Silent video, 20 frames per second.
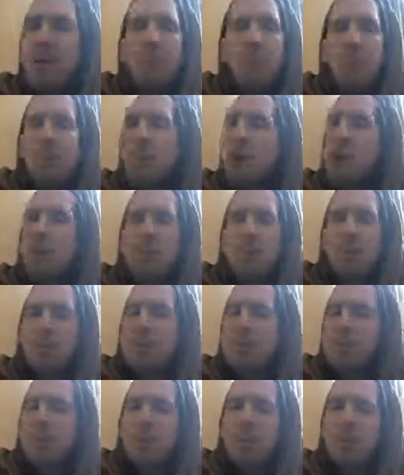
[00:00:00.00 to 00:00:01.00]
the
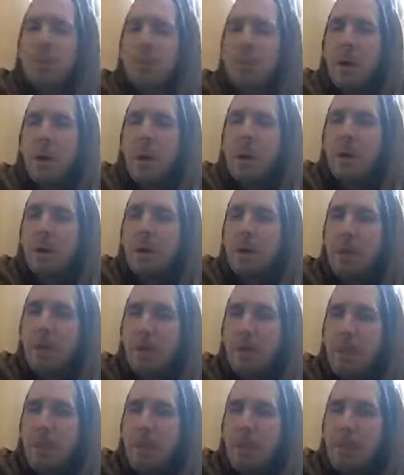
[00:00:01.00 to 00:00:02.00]
books, whatever.
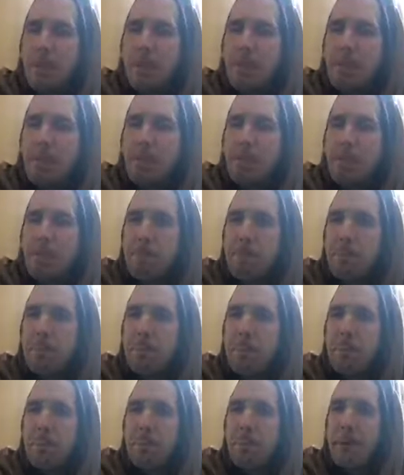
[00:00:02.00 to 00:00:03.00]

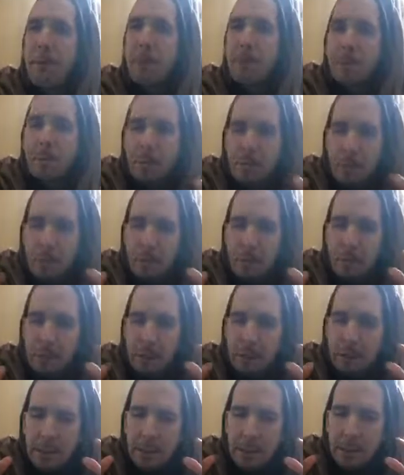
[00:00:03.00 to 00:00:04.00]
But
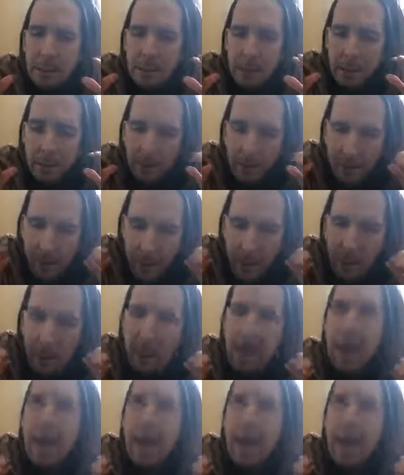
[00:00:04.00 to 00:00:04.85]
the very